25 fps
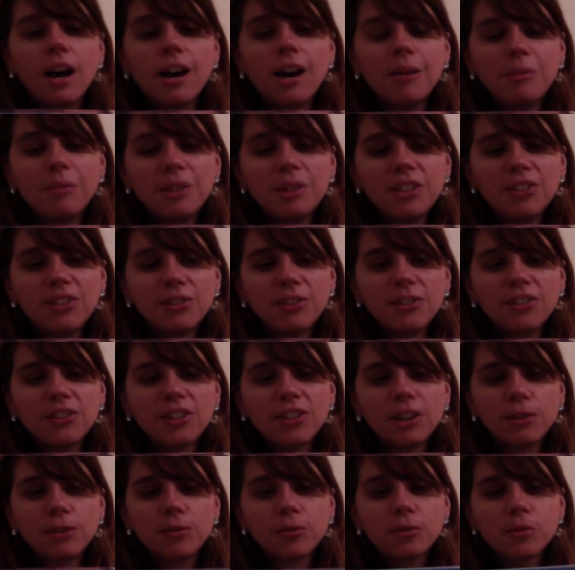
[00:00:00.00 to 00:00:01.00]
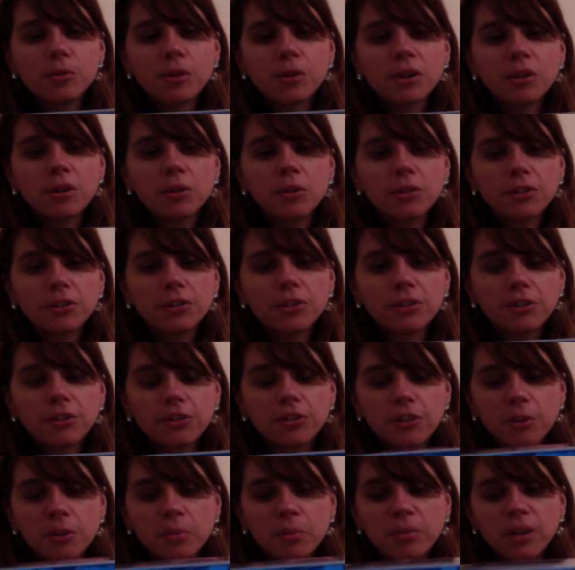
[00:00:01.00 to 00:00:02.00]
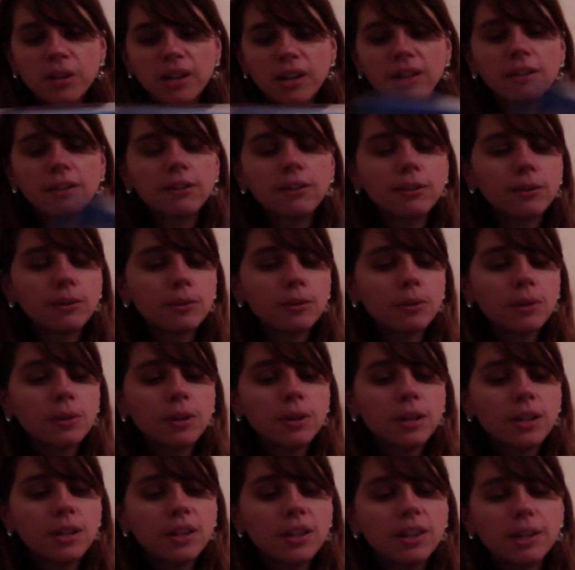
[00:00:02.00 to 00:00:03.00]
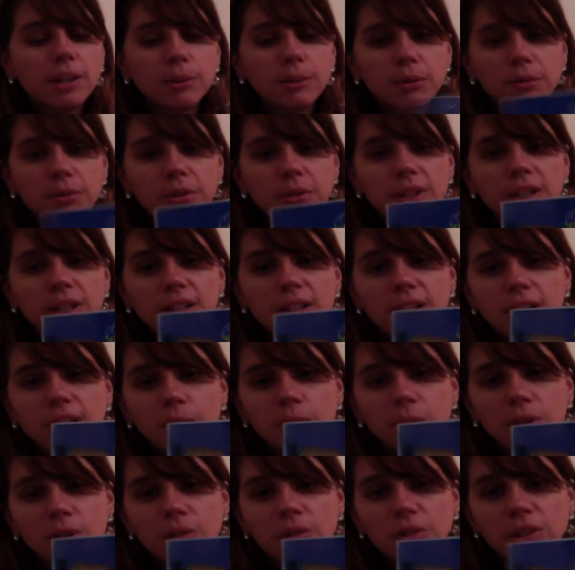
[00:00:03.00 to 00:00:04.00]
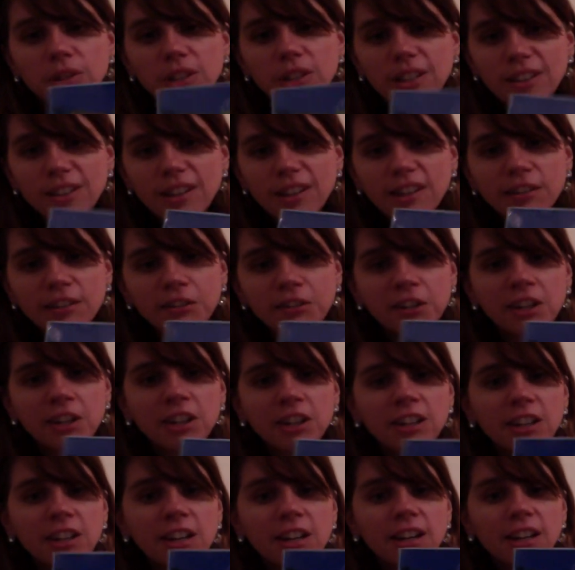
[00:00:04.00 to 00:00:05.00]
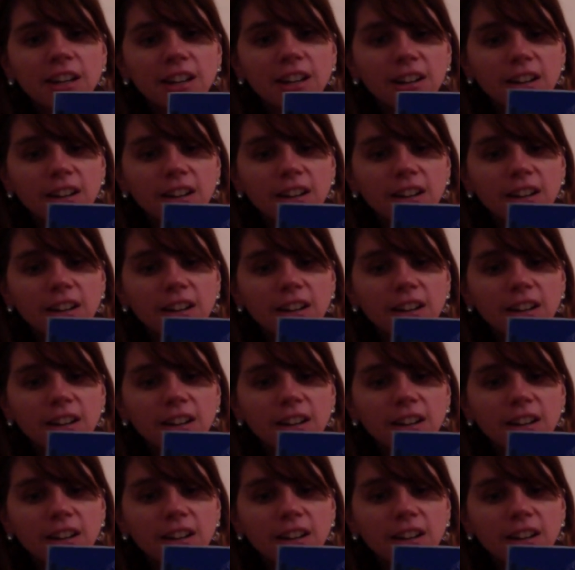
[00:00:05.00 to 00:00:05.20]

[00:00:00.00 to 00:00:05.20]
these are a set of 4 coasters. They're brand new. They were $3.99, but they're really $1.99.